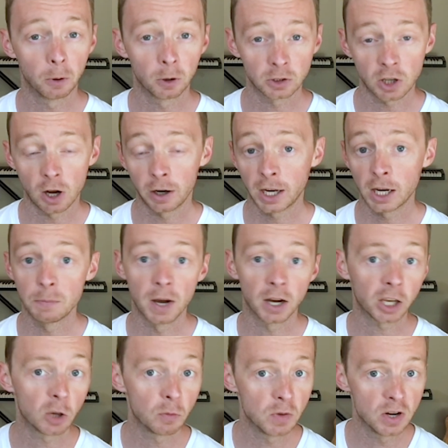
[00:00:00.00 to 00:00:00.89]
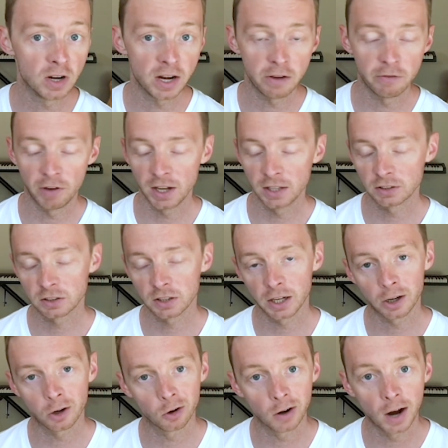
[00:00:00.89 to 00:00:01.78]
are talking about community events
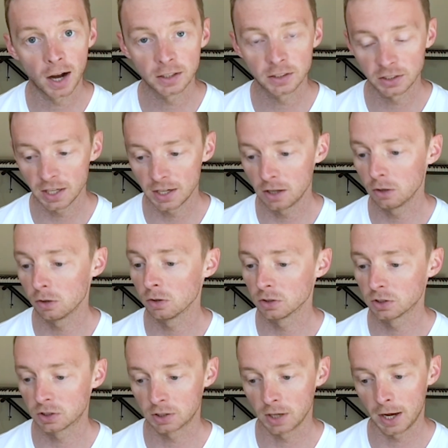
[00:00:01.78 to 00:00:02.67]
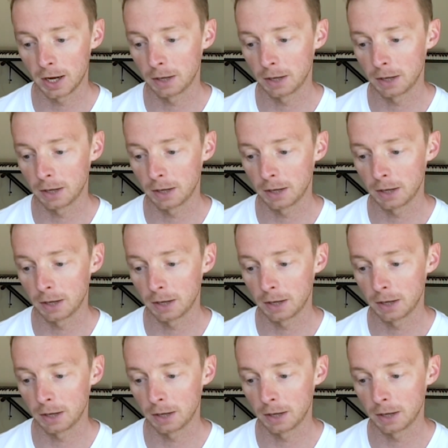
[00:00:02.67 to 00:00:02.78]
like garage sales,